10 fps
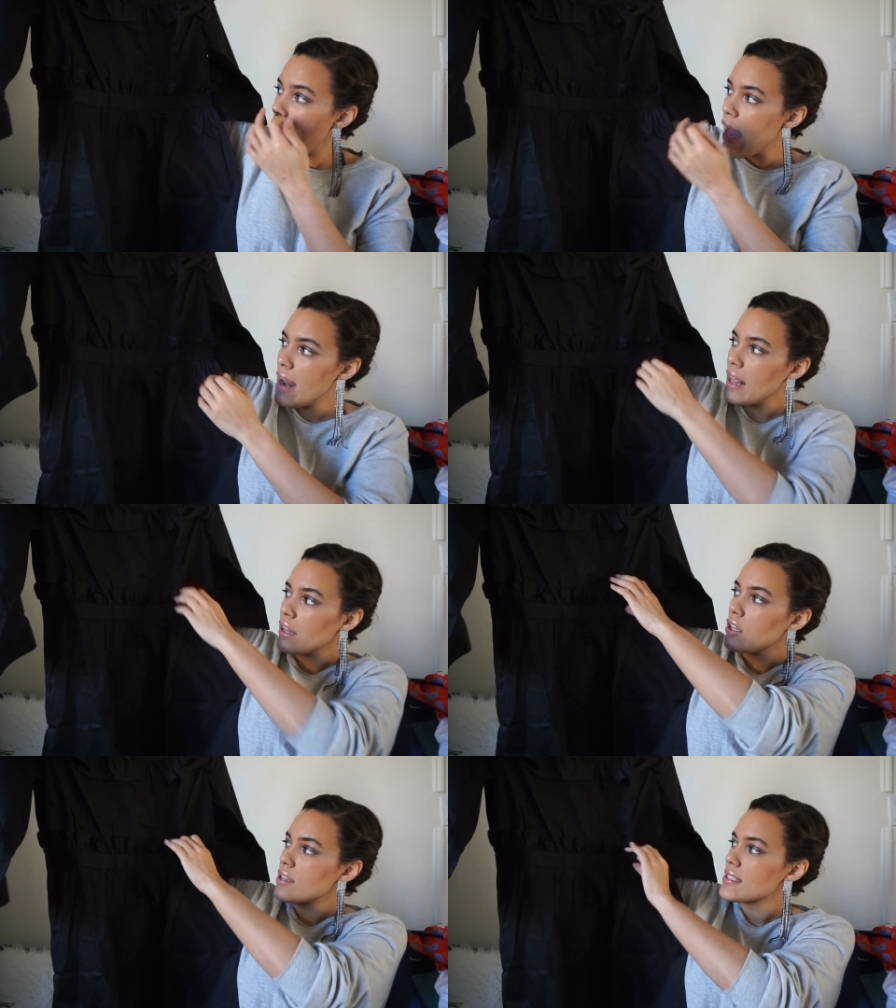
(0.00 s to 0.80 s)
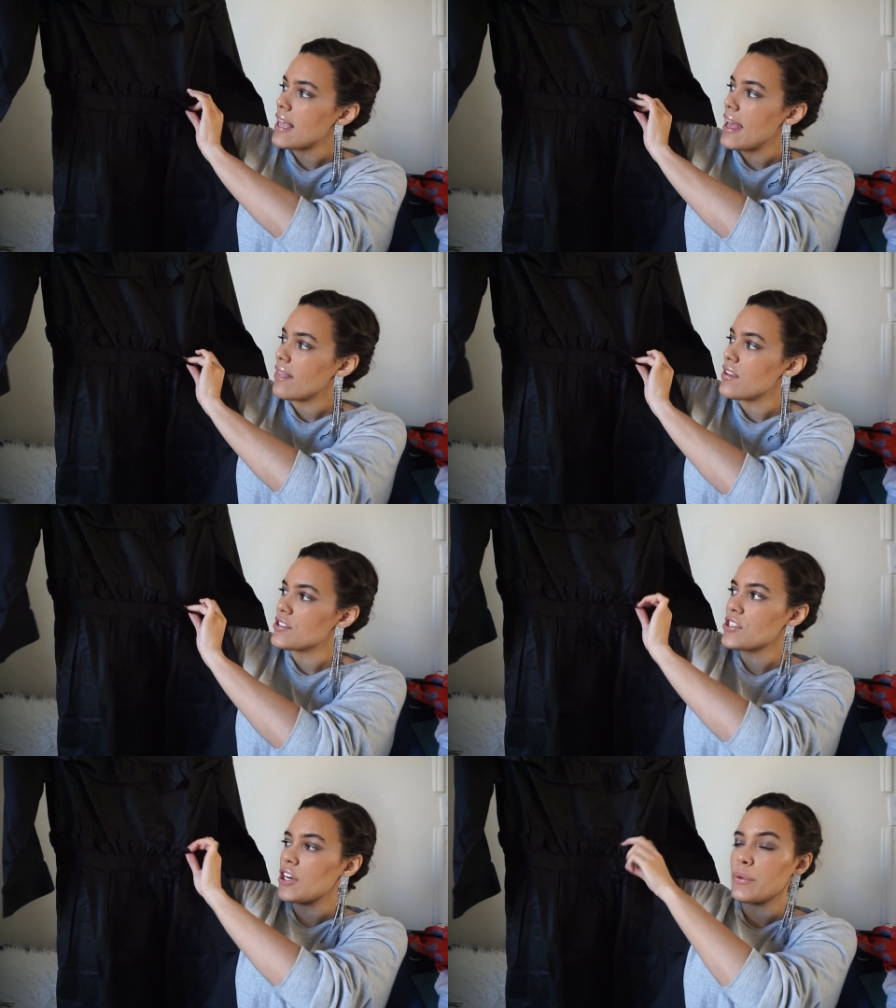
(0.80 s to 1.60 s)
and it looks like the
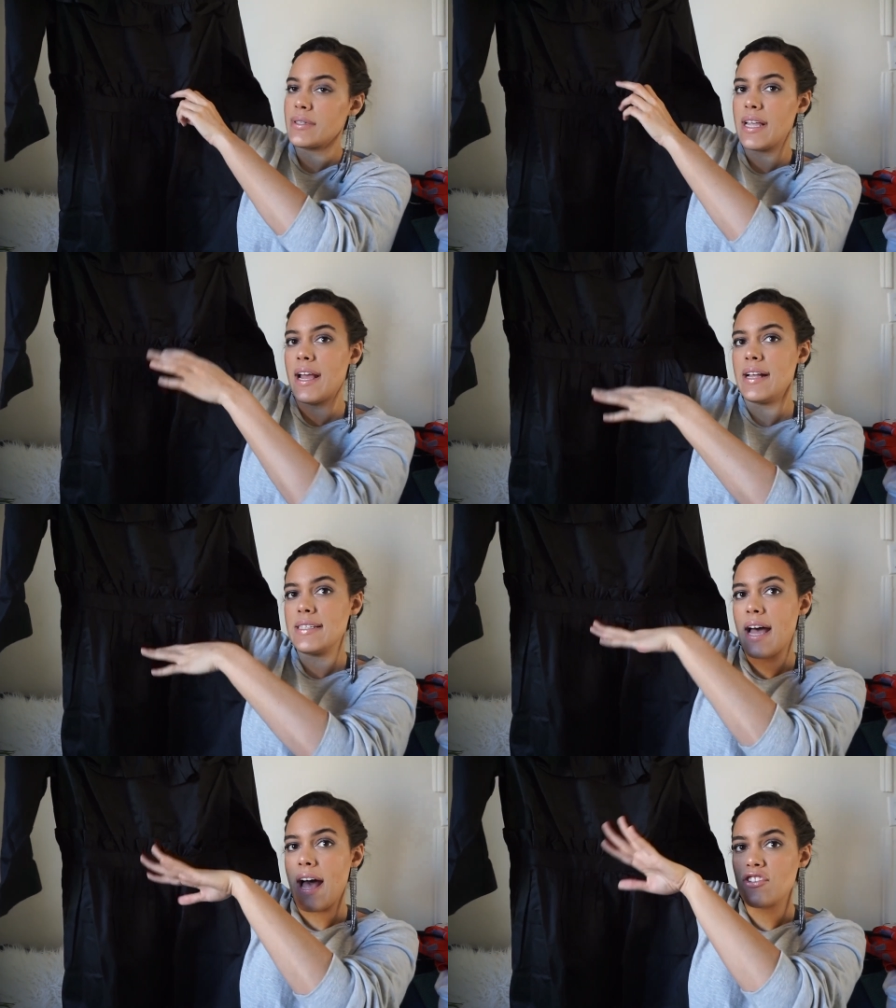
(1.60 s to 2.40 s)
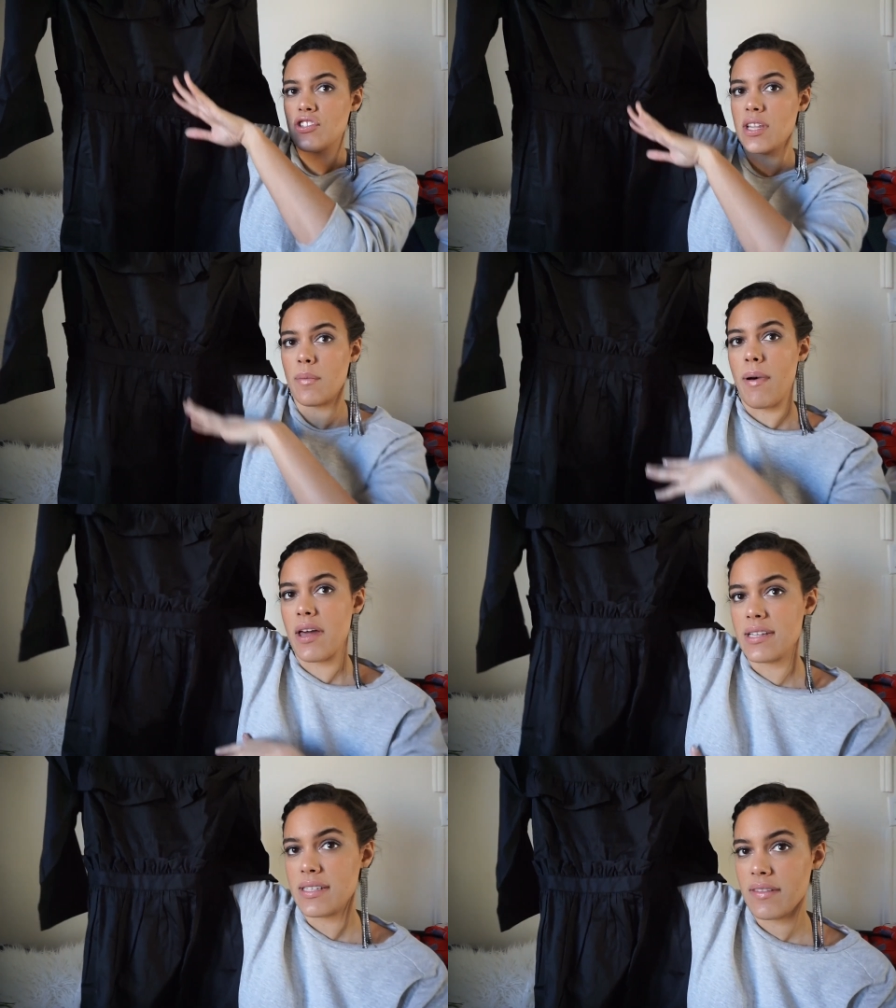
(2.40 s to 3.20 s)
skirt was like attached to the
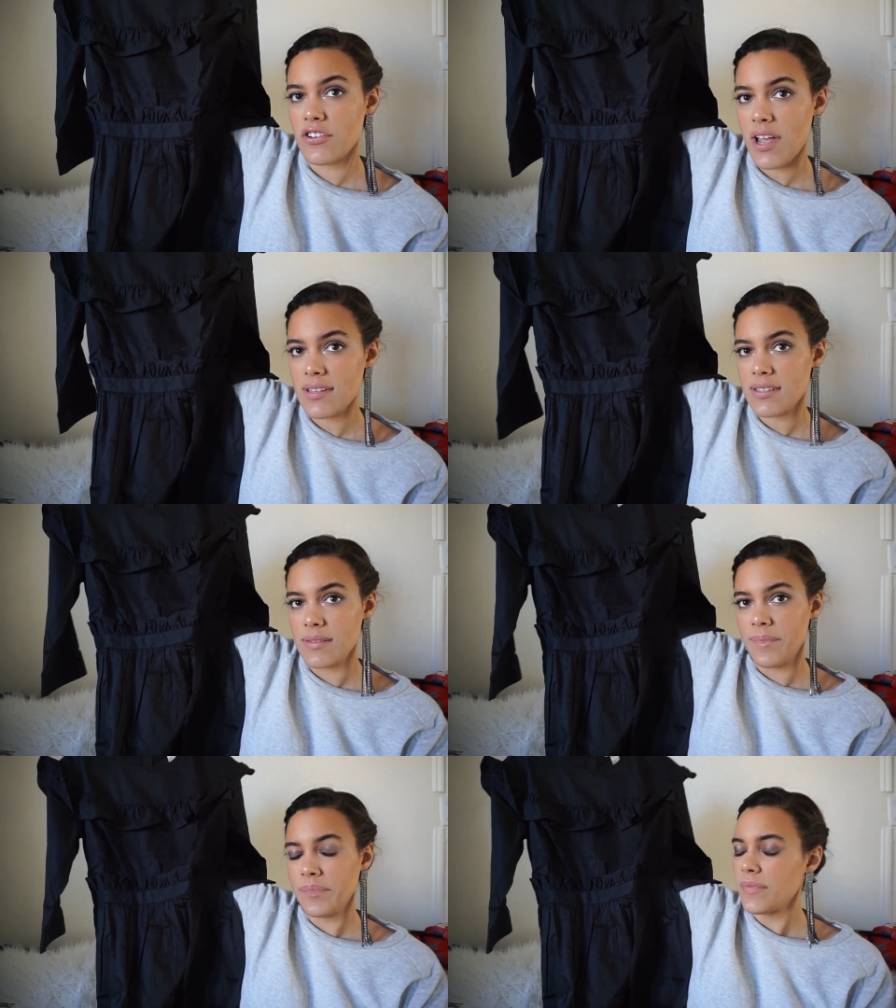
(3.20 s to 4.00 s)
bodice of the dress.